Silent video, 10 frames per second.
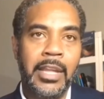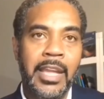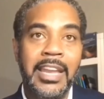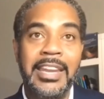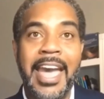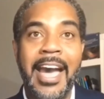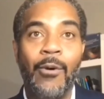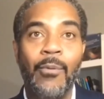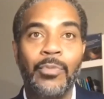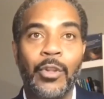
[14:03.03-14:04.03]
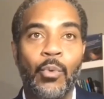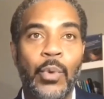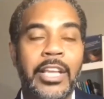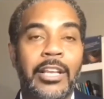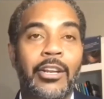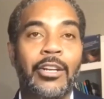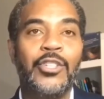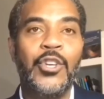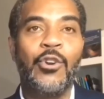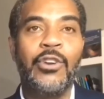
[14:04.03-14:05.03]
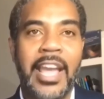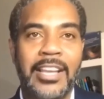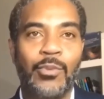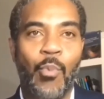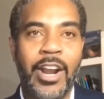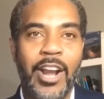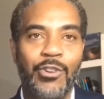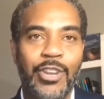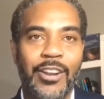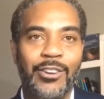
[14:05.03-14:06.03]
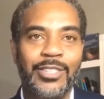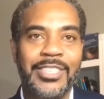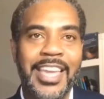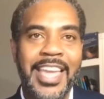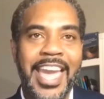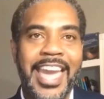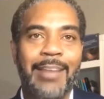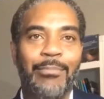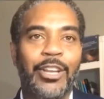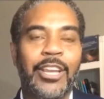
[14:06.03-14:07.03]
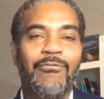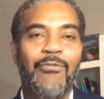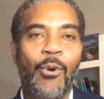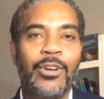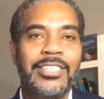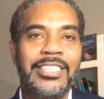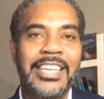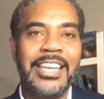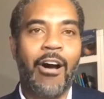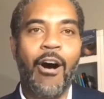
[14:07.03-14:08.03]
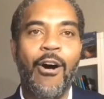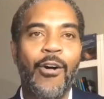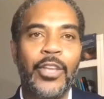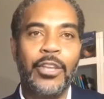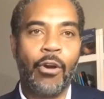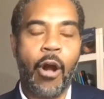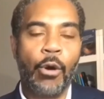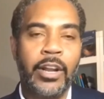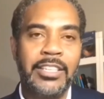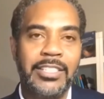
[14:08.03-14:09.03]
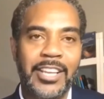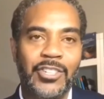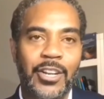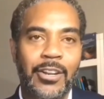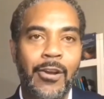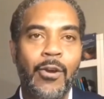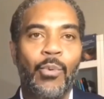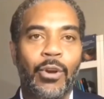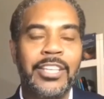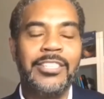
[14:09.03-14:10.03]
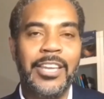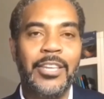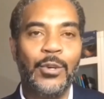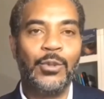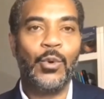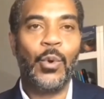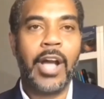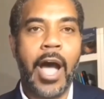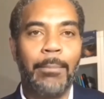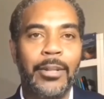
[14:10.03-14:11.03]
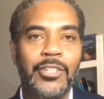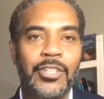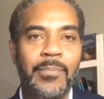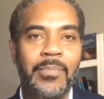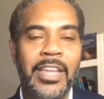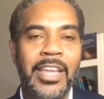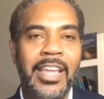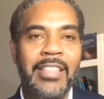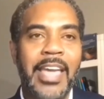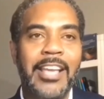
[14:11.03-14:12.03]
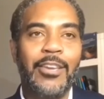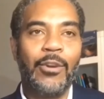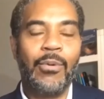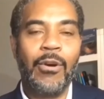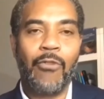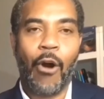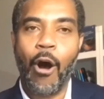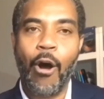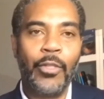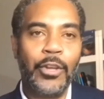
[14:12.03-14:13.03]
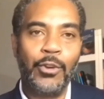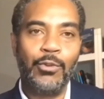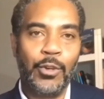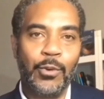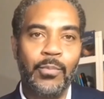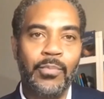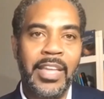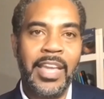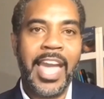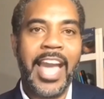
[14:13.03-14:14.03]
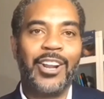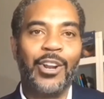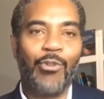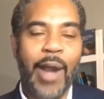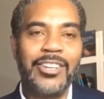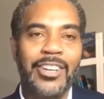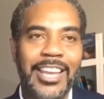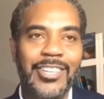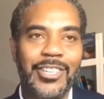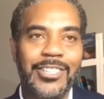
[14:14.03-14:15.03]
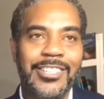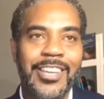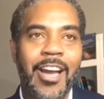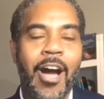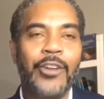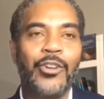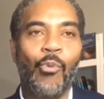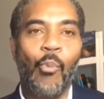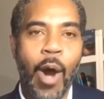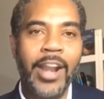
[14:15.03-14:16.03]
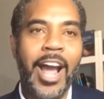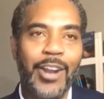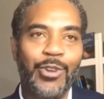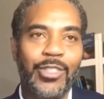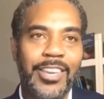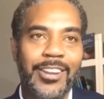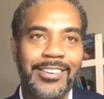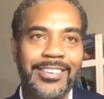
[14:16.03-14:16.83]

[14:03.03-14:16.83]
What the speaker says: Now, we can look to your next 100 years, and I'm looking forward to seeing all that your organization will continue to accomplish. Thank you for all that you do, and congratulations on your 100th year.